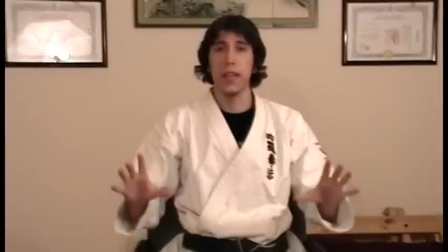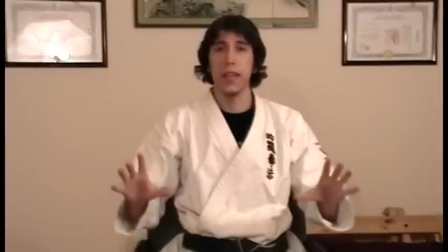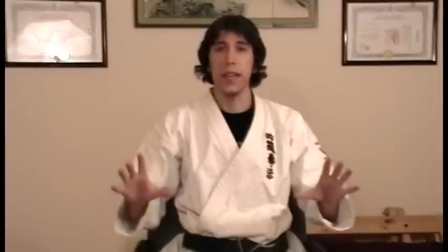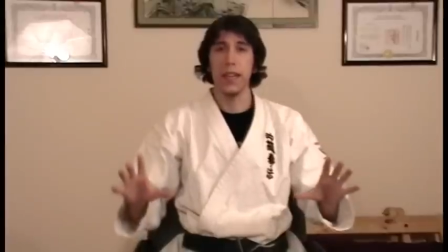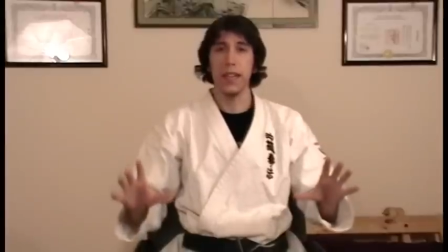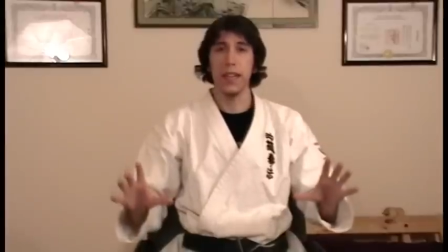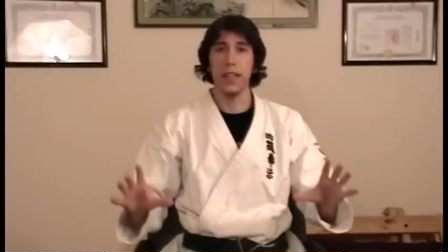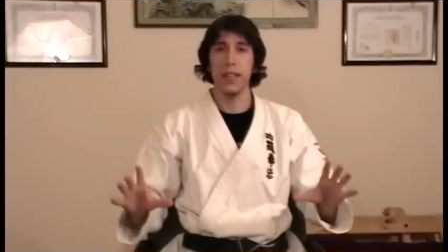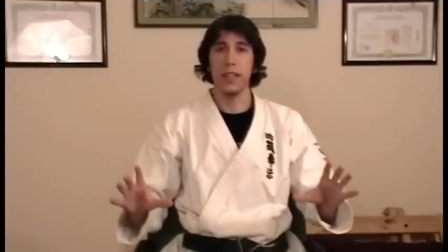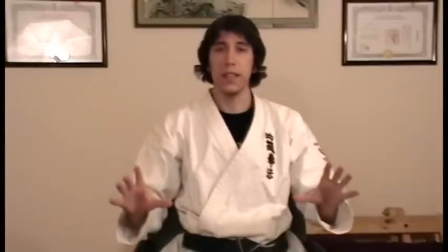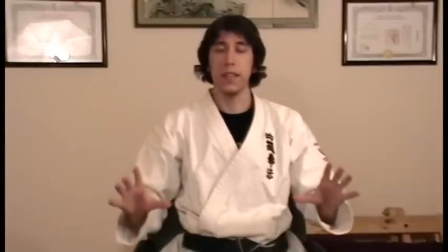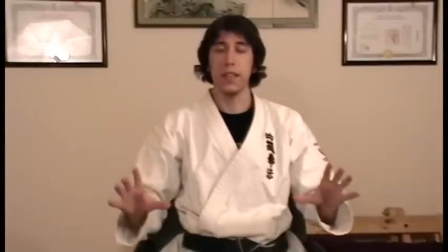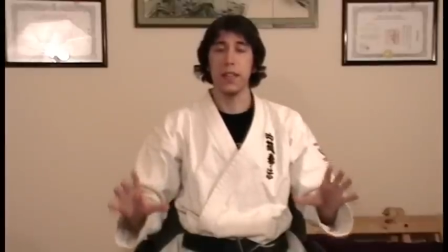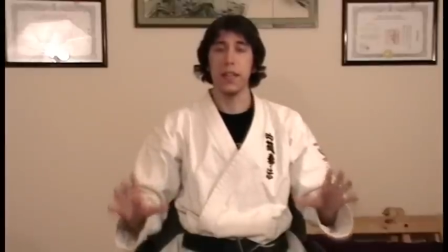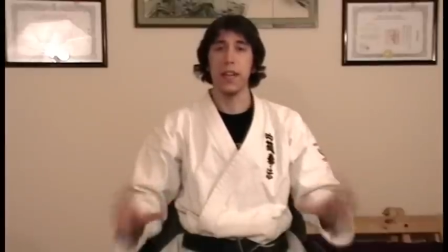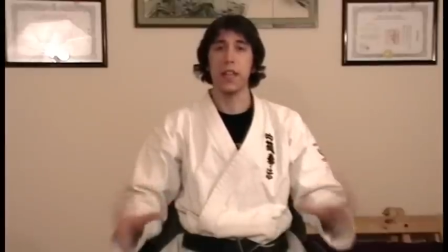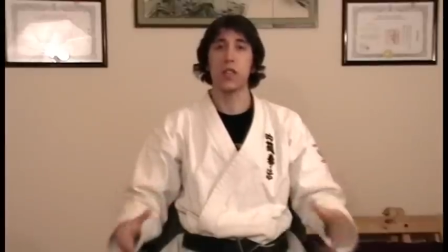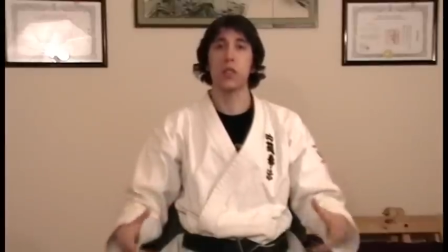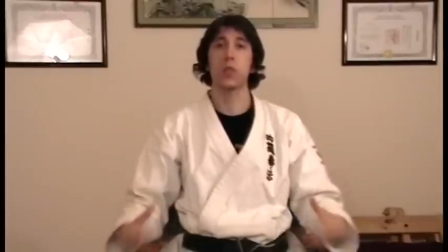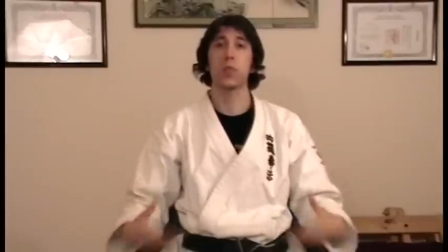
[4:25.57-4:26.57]
in
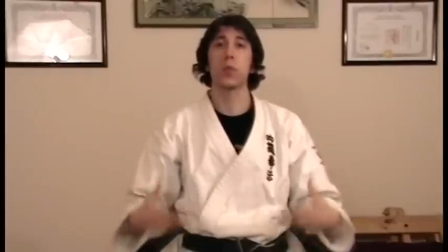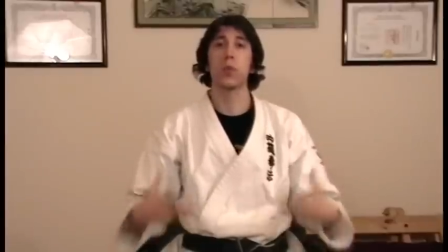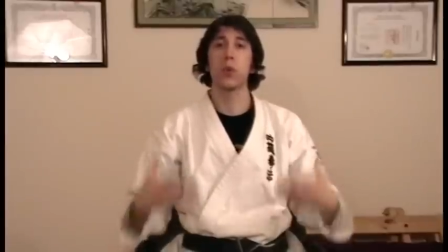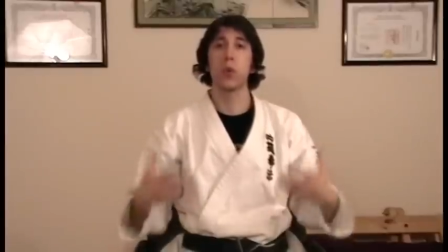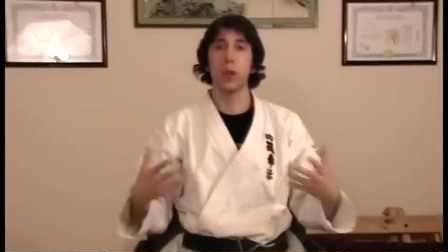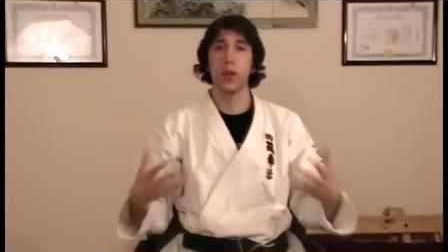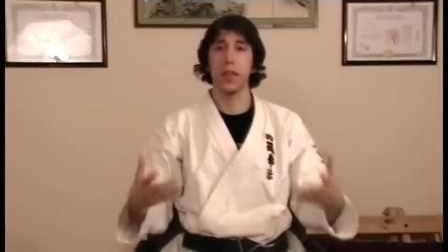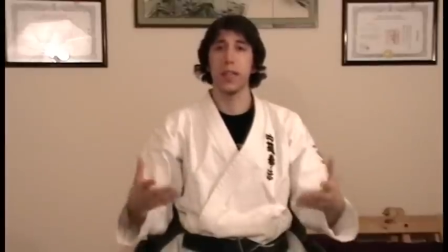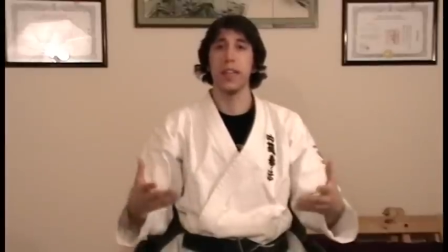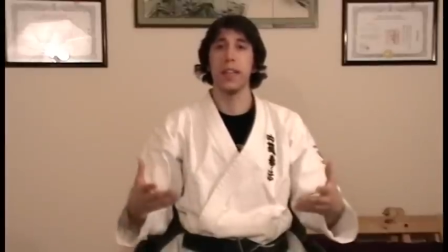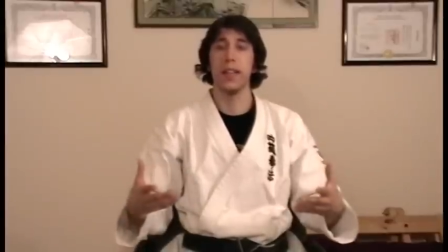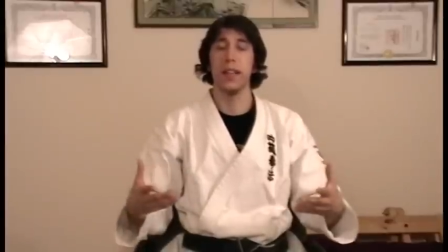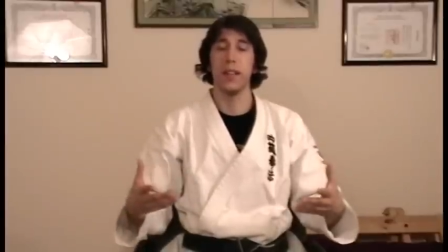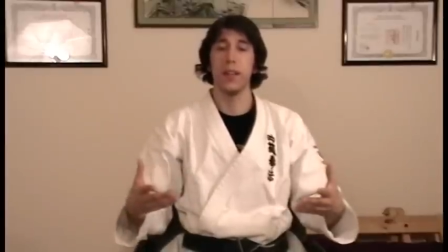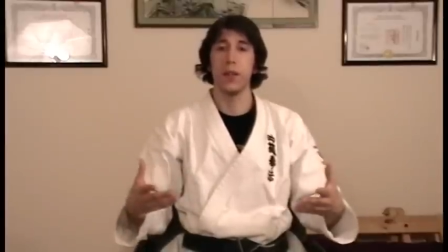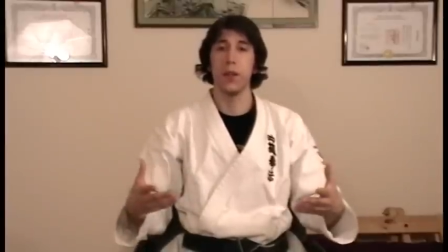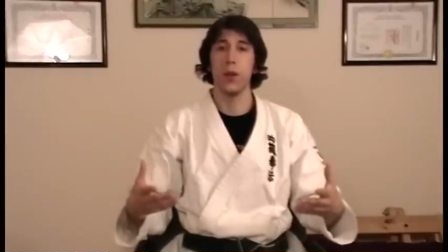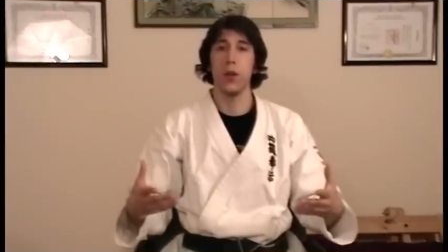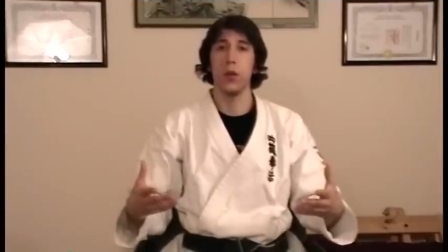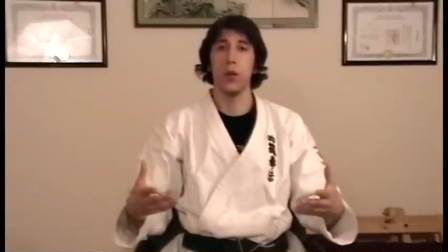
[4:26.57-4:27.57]
exploring it in
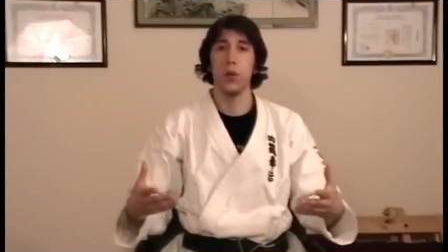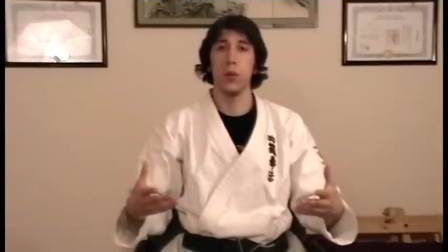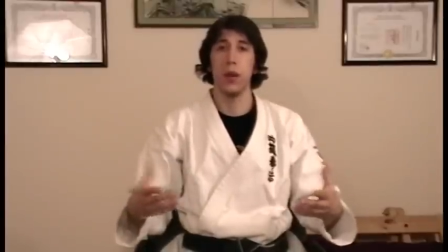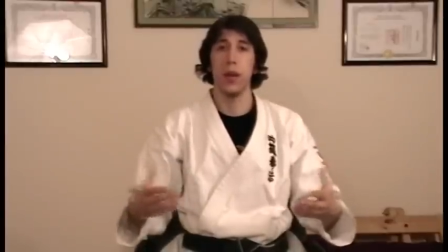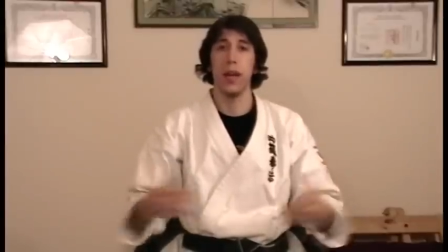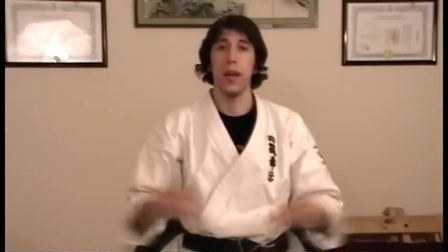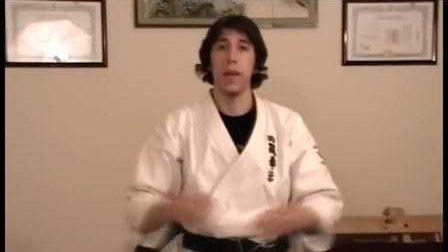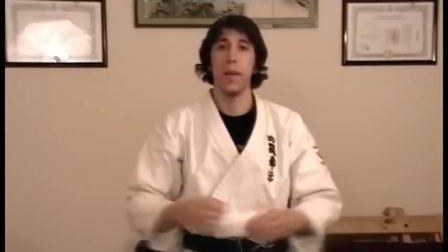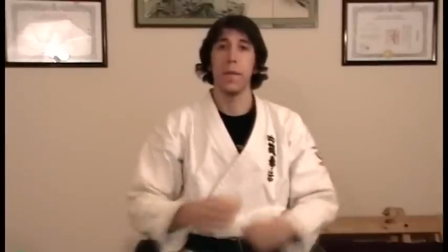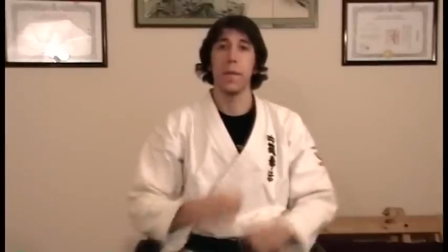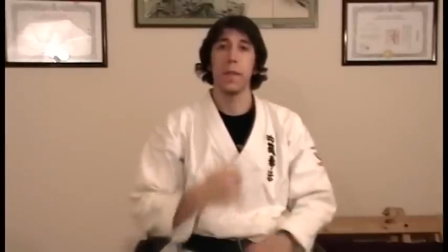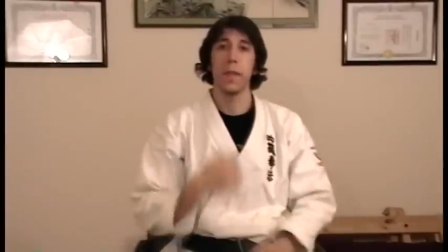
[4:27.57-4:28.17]
their own way.